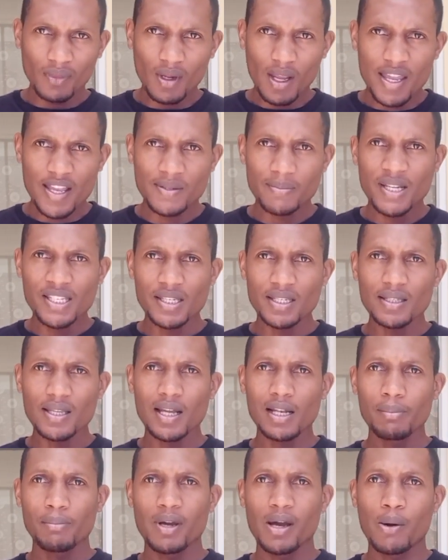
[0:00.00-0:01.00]
as
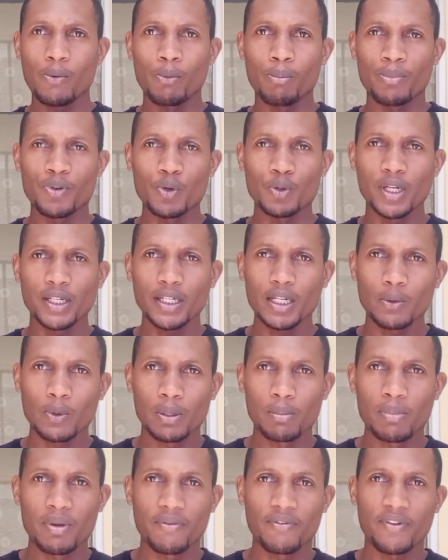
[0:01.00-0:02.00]
Manchester United
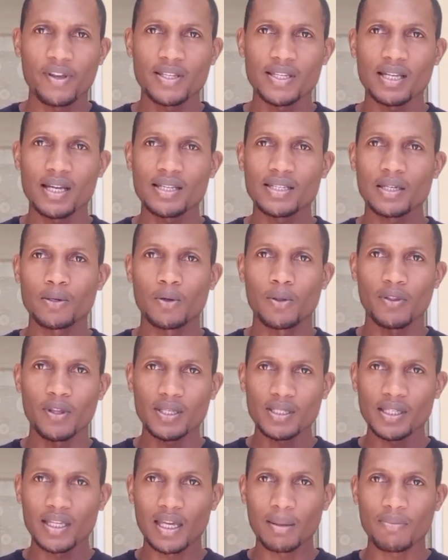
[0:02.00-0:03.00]
will be facing Arsenal in
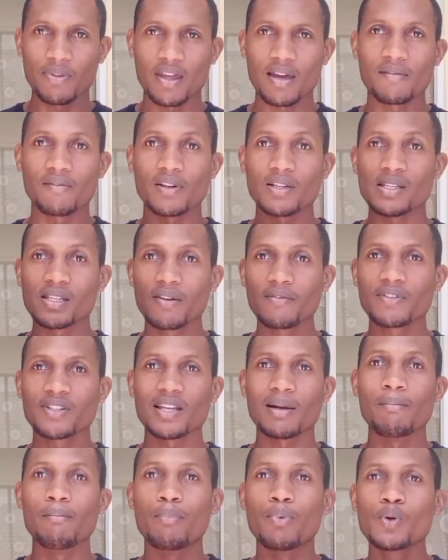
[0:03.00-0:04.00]
this game, they have received
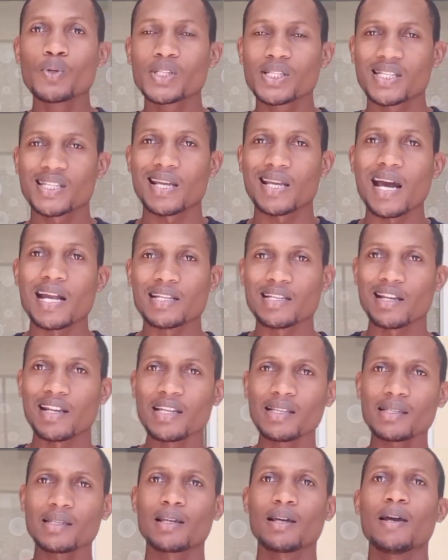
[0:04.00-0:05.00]
some boosts at
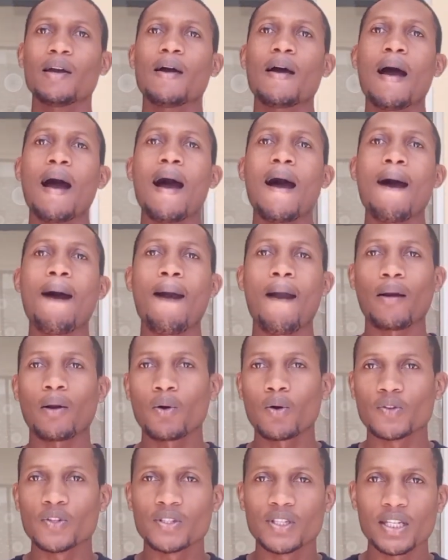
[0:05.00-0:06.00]
least,
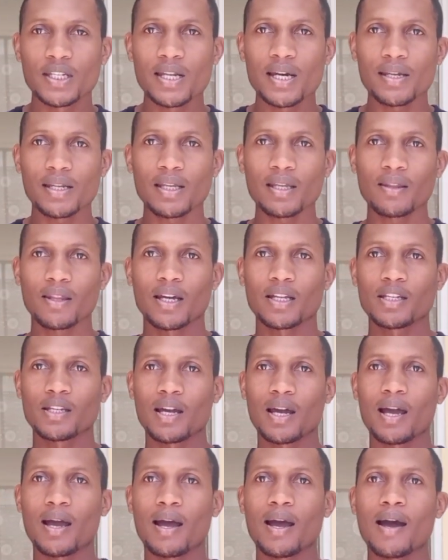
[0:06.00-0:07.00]
considering that
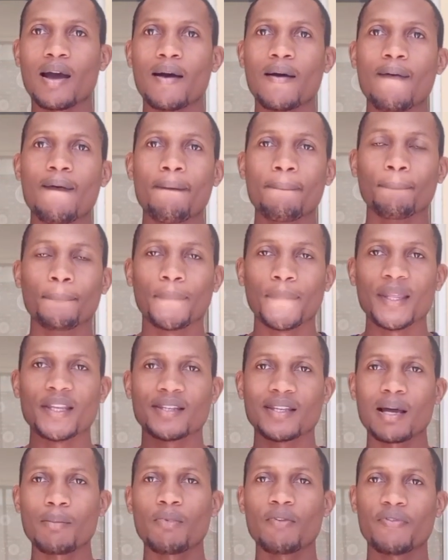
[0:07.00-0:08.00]

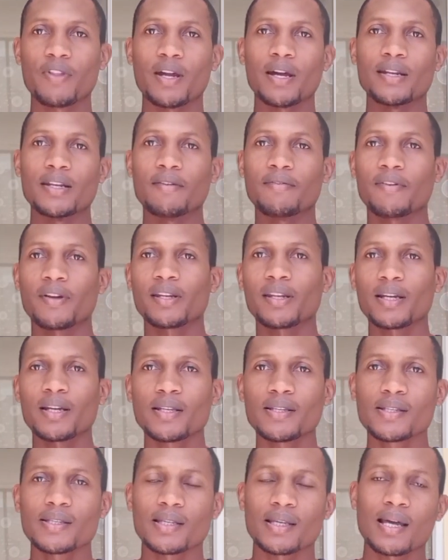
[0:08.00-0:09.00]
some of their
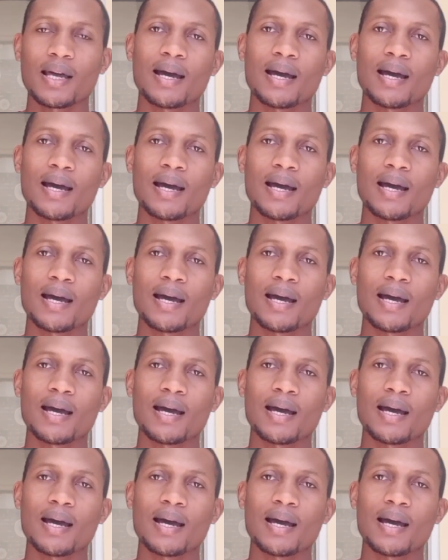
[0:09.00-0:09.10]
defenders,